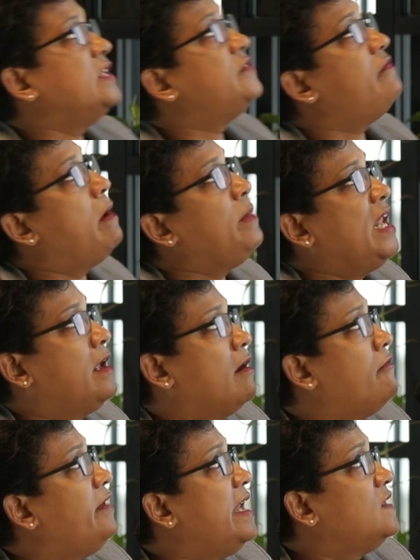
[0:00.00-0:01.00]
is family
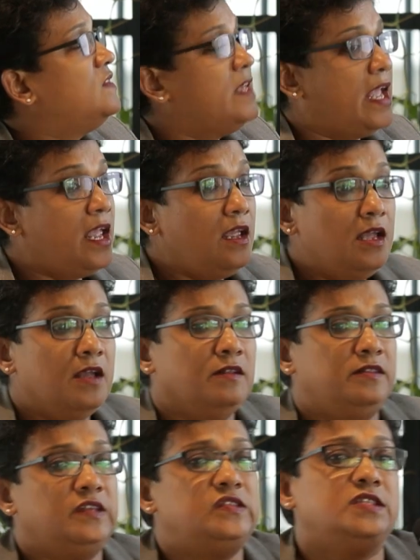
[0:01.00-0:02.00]
Graphidaceae.
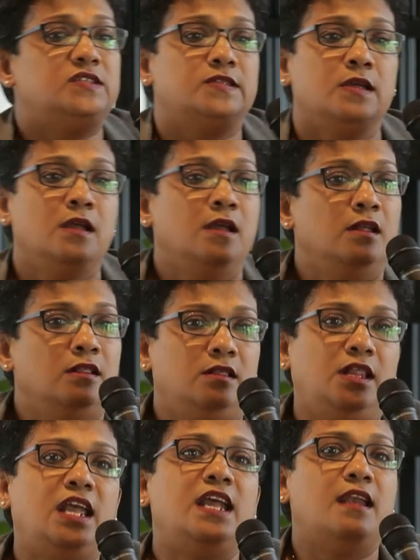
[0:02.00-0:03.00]
This is
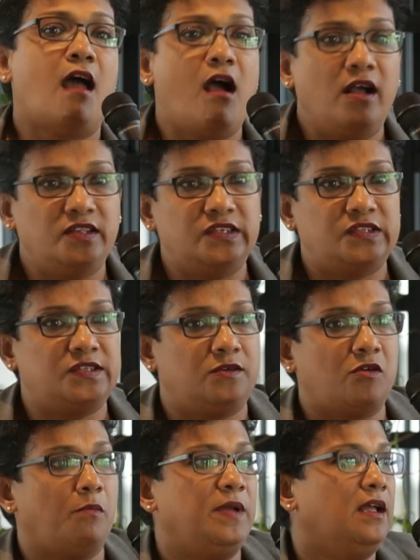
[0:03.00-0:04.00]
the largest
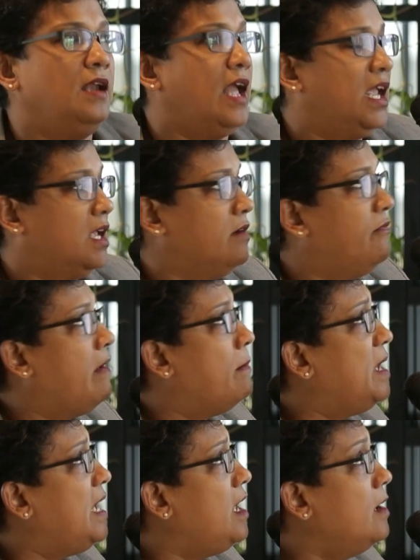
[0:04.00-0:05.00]
tropical lichen
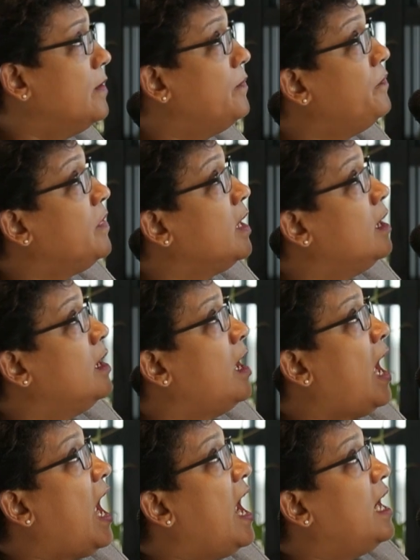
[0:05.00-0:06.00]
family.
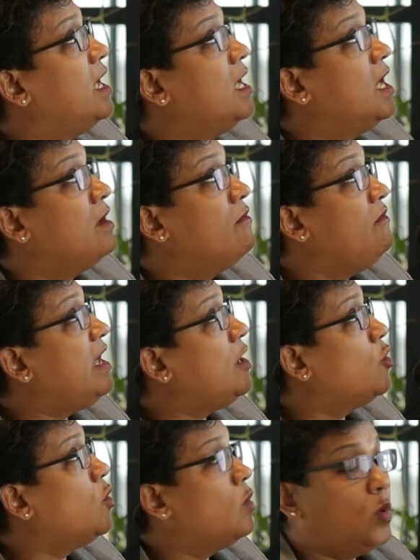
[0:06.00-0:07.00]
And we
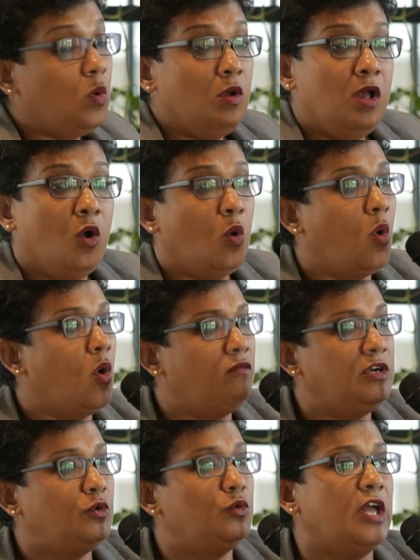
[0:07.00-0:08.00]
know over
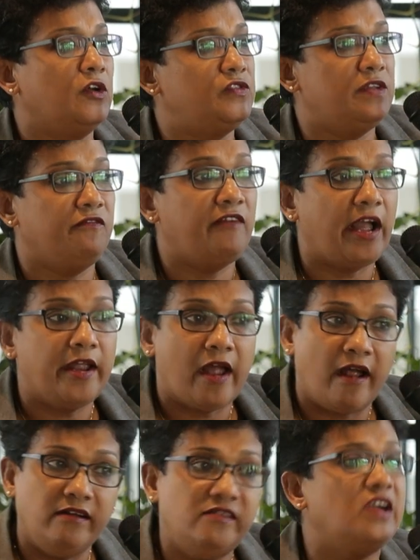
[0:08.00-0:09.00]

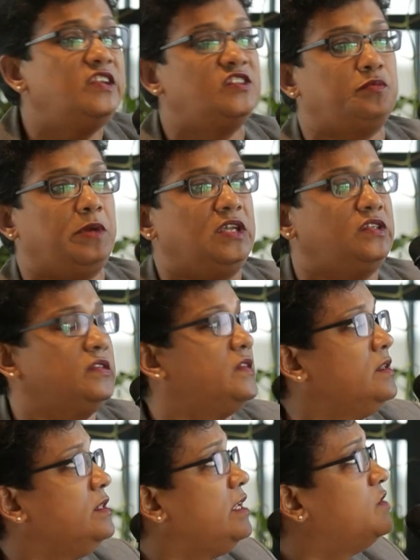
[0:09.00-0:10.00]
2,500 species
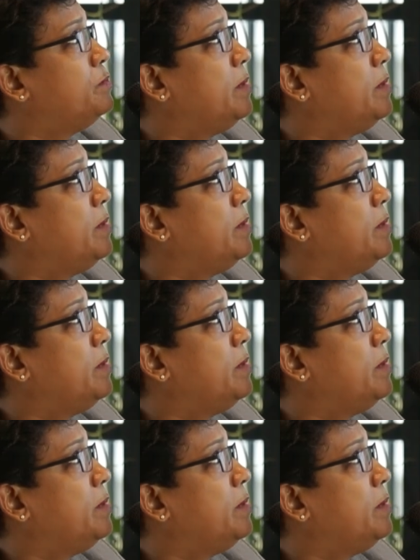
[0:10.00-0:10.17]
in this